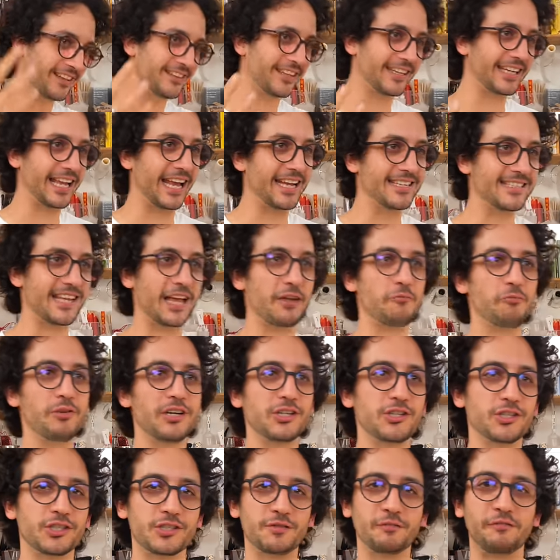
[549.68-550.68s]
not the case, I
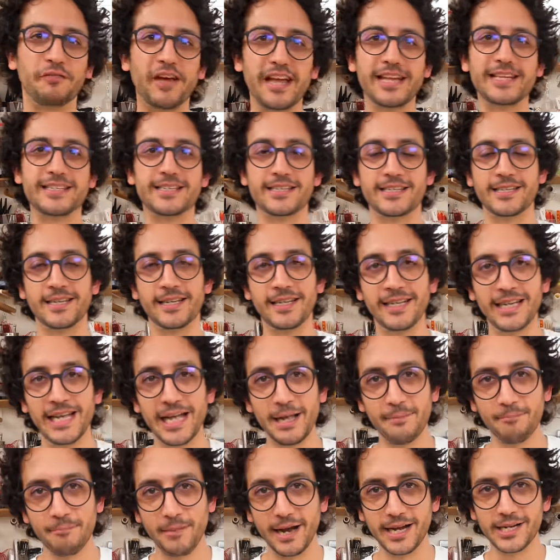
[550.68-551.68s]
will just face
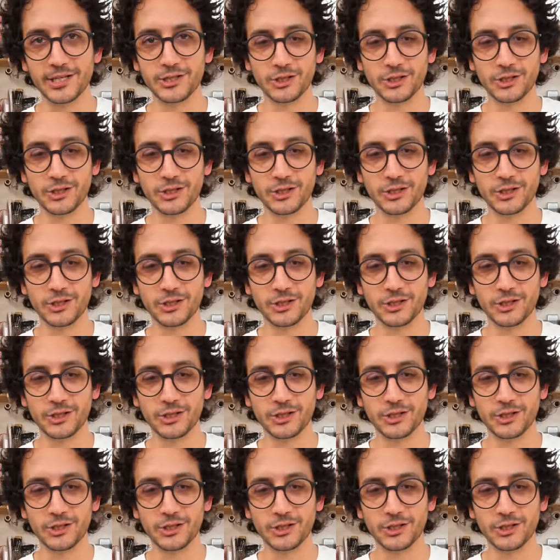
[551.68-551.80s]
my